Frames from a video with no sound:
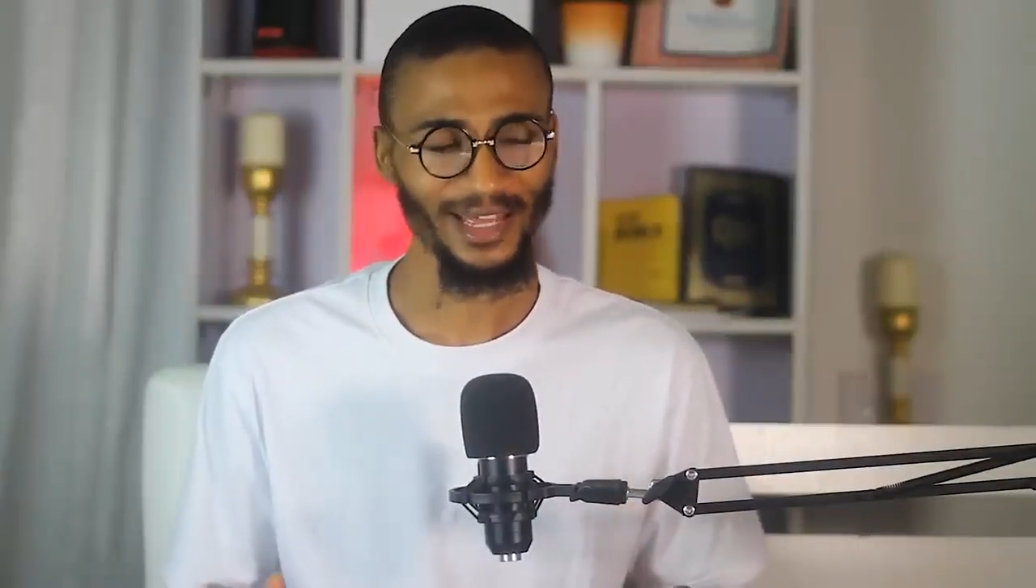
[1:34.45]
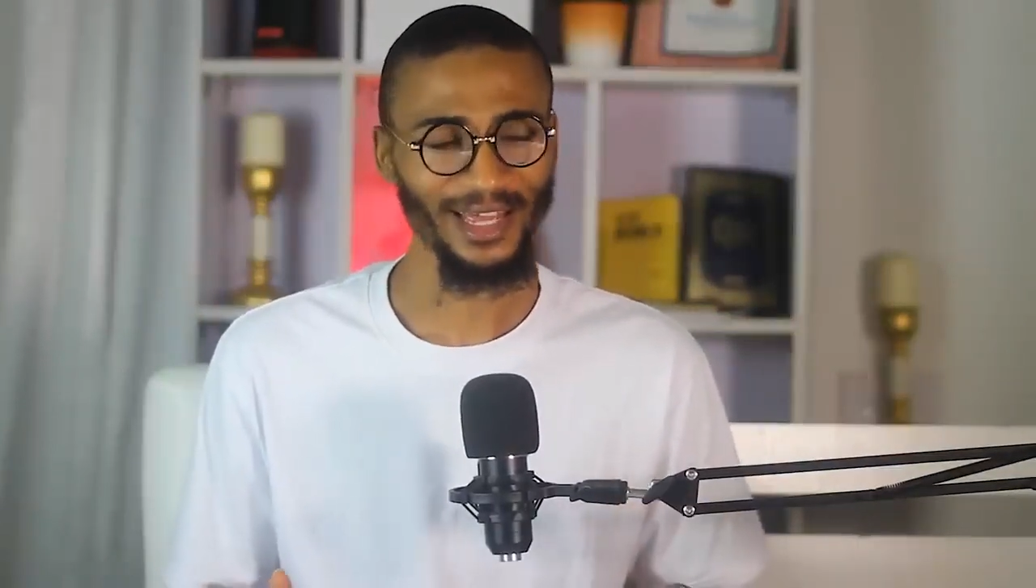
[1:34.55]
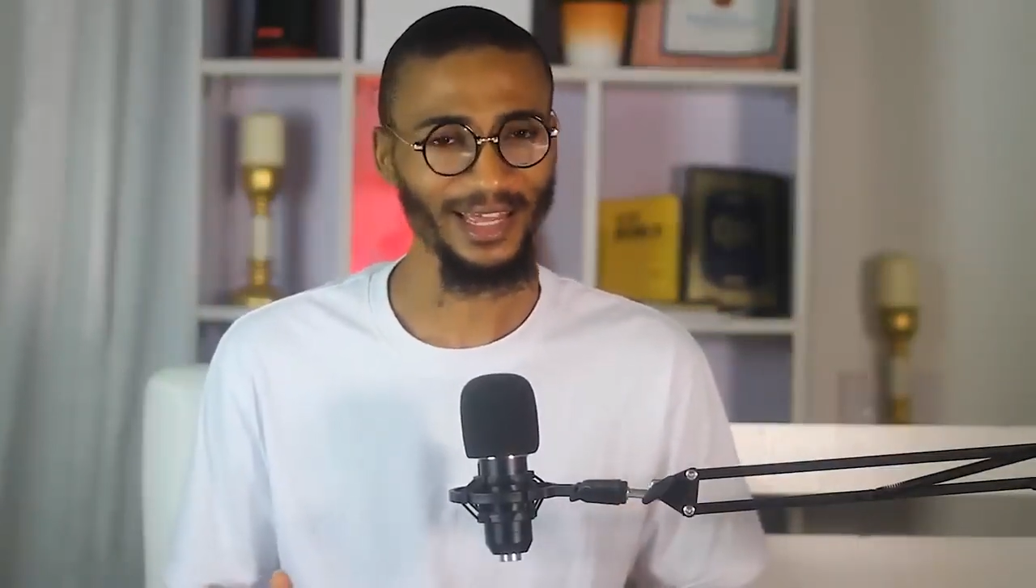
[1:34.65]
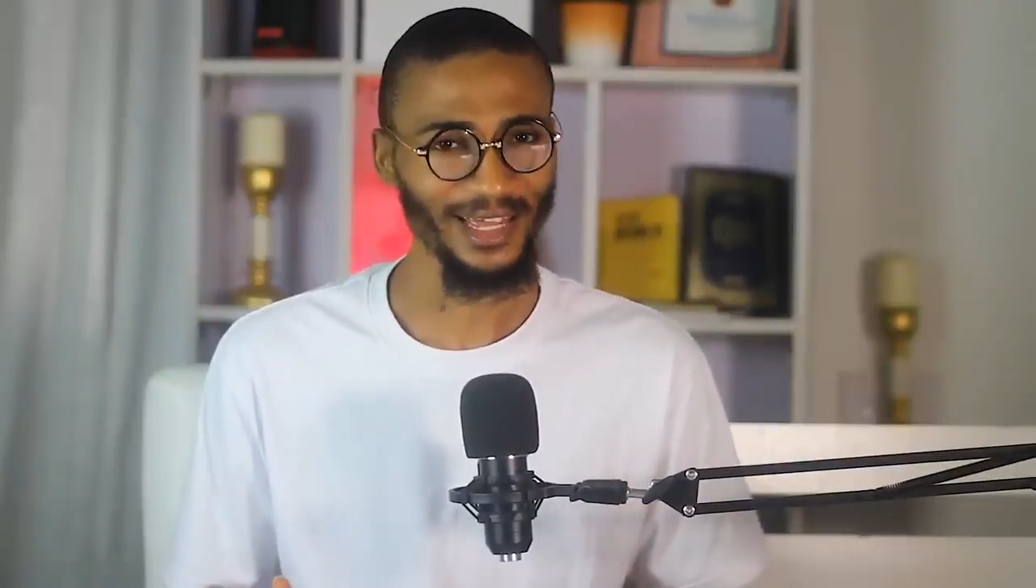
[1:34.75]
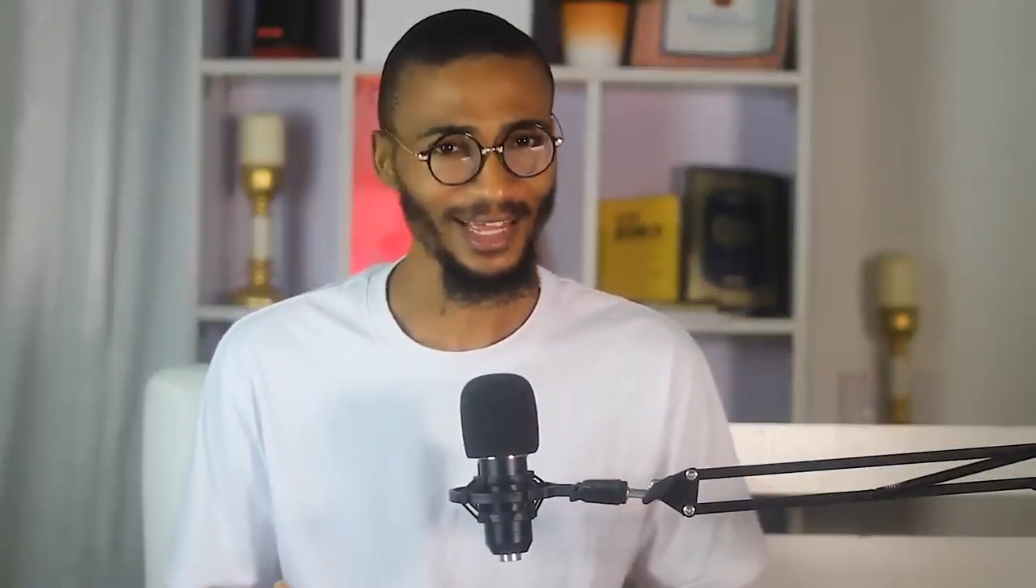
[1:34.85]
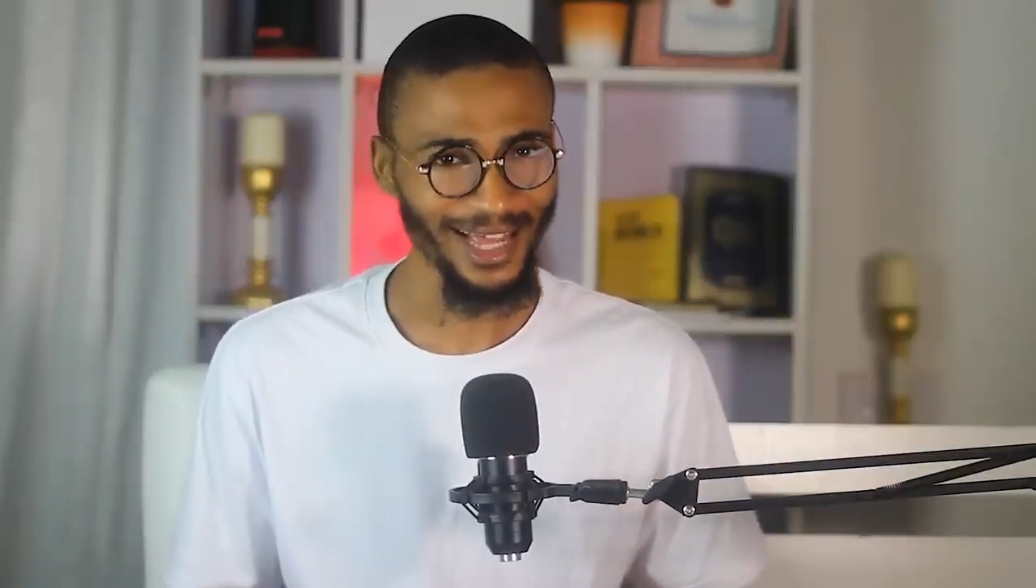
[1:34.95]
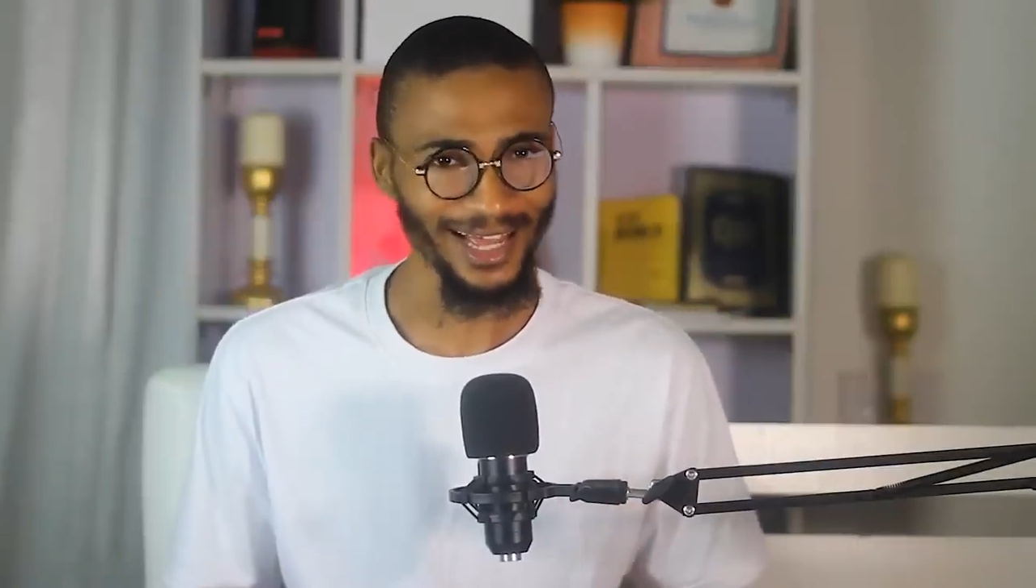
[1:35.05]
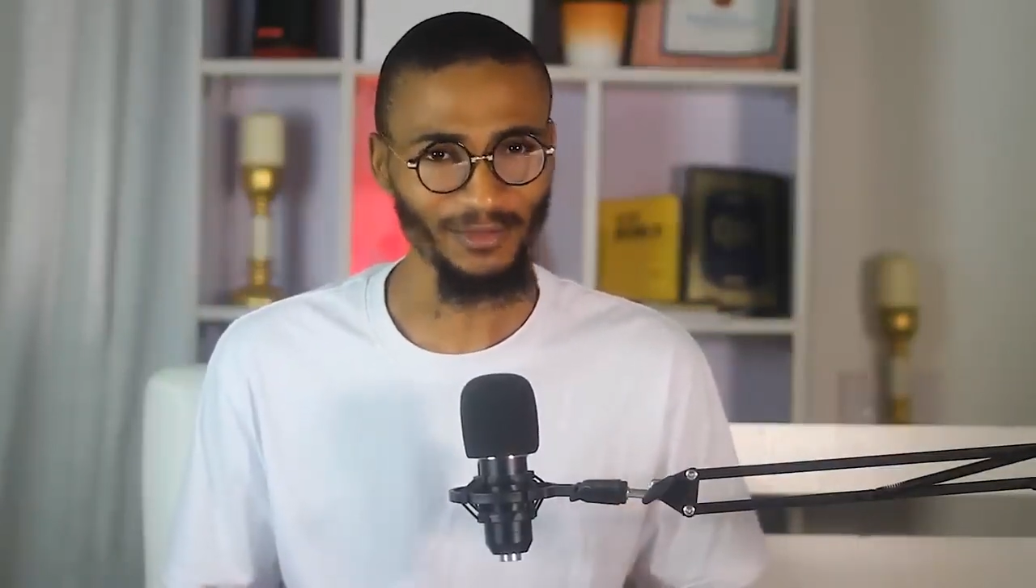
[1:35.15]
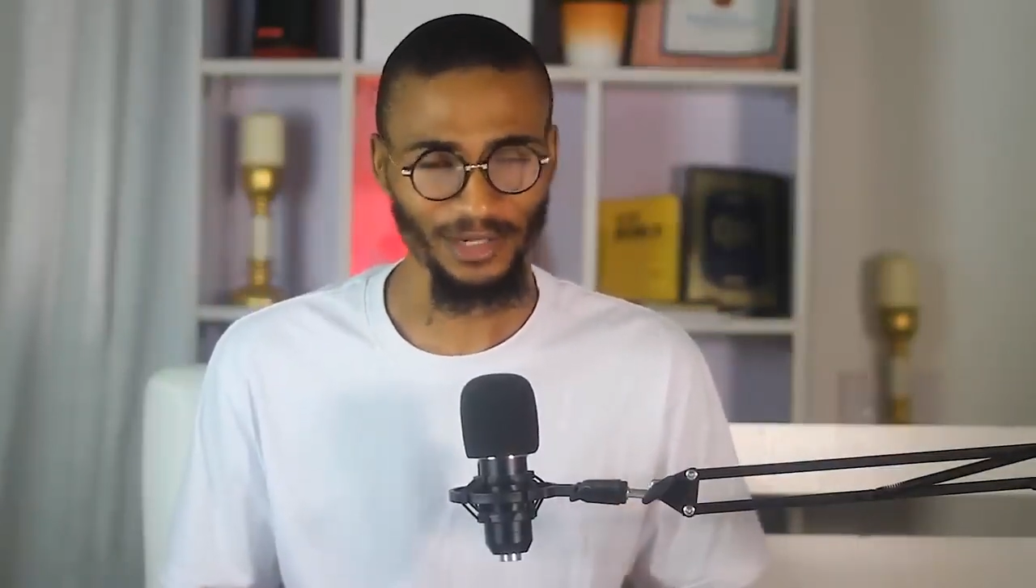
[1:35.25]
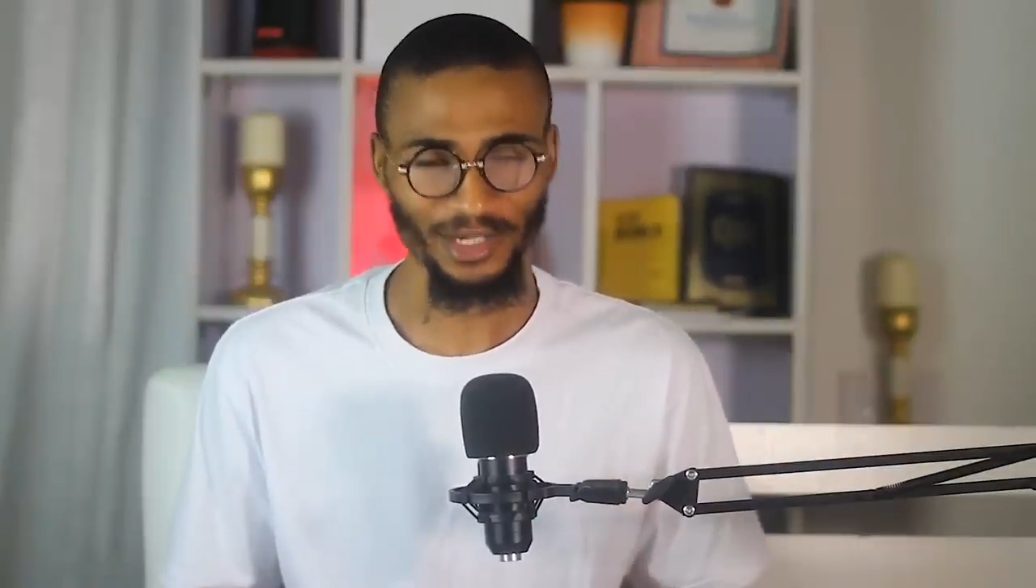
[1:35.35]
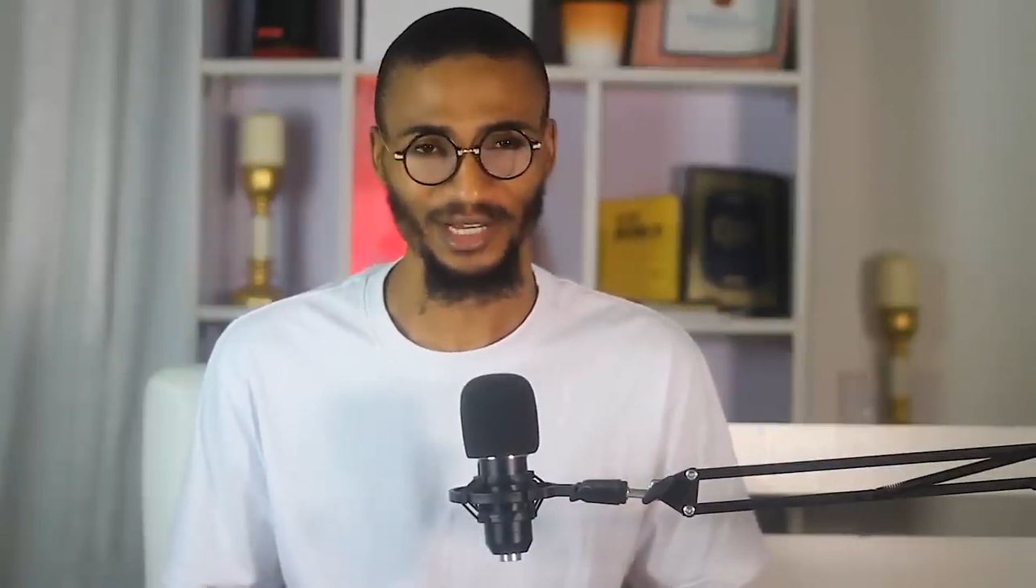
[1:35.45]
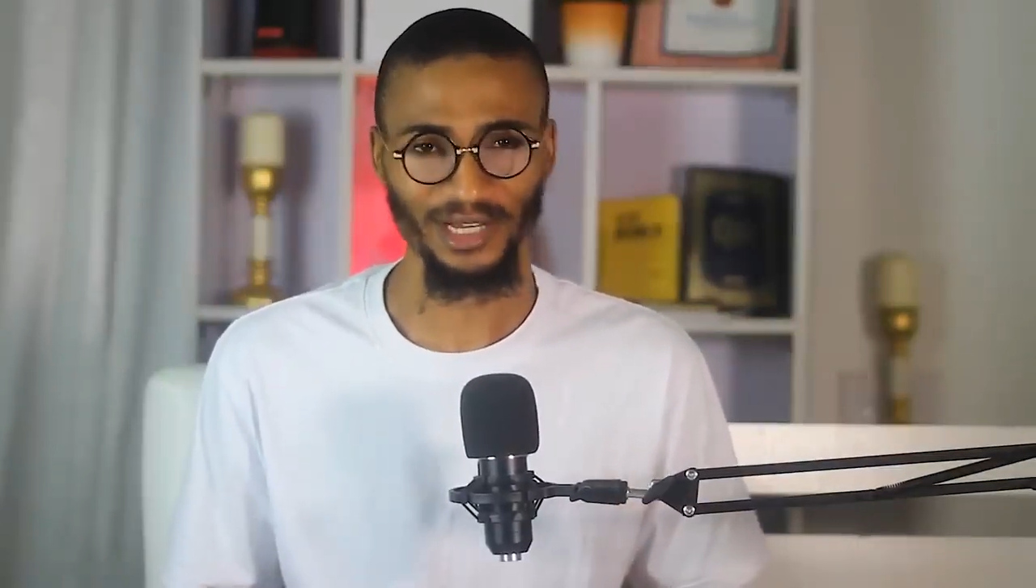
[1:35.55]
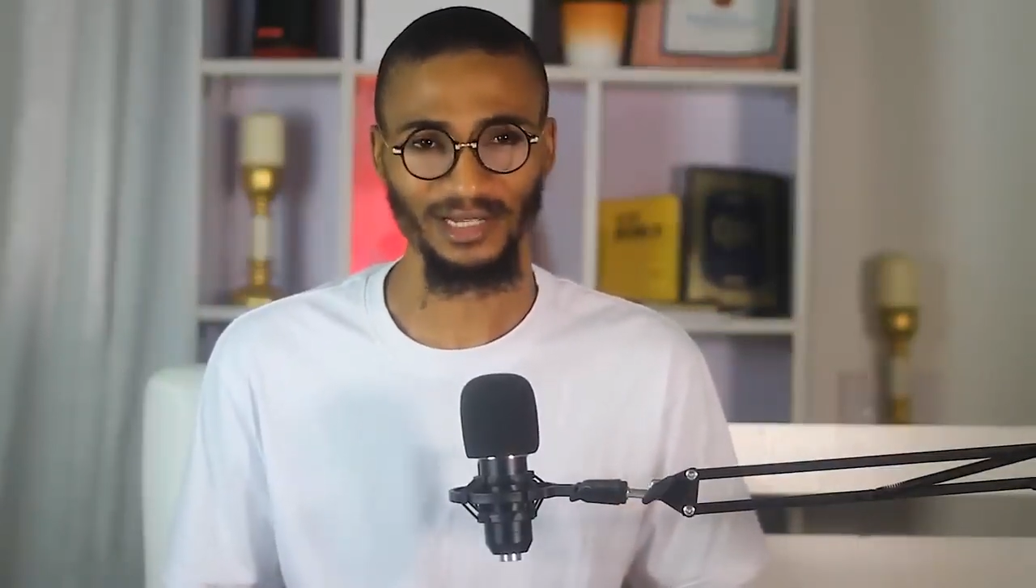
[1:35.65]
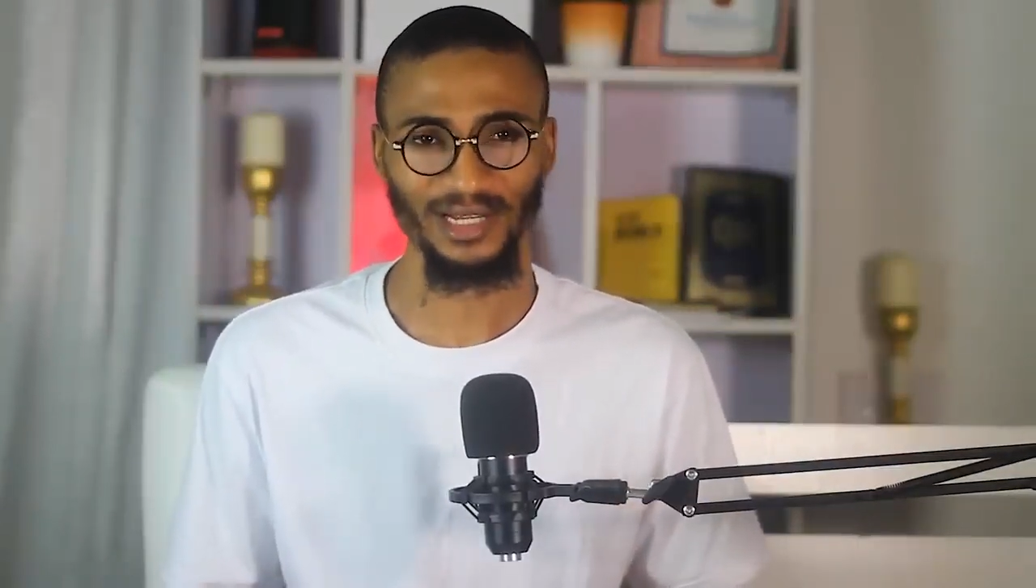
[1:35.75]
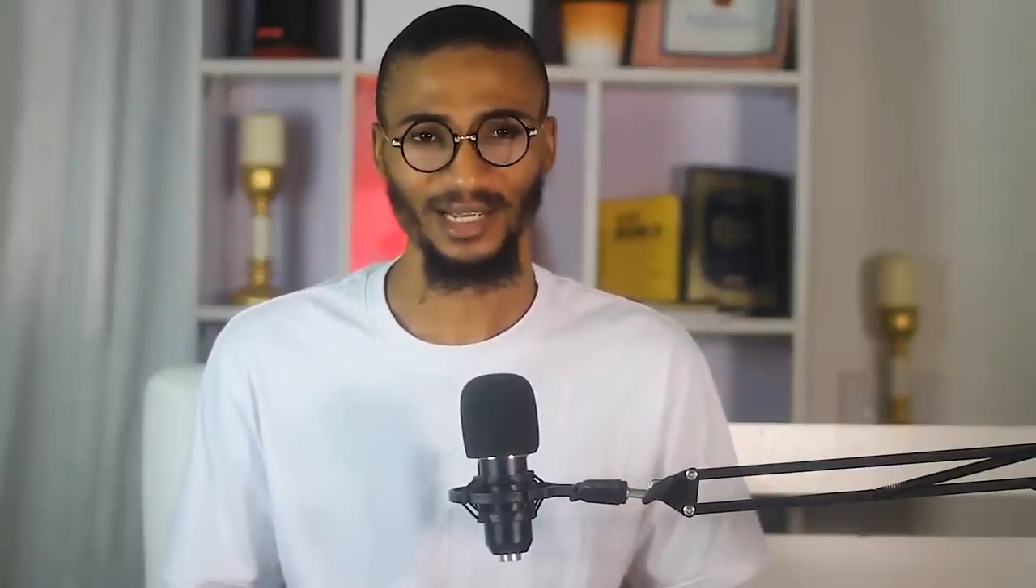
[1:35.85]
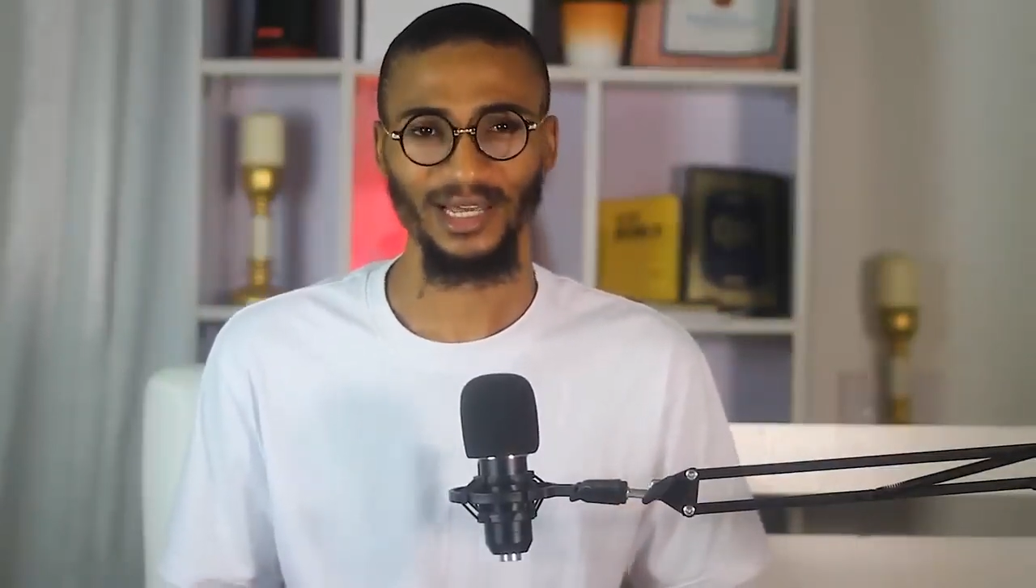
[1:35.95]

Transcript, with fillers: encountered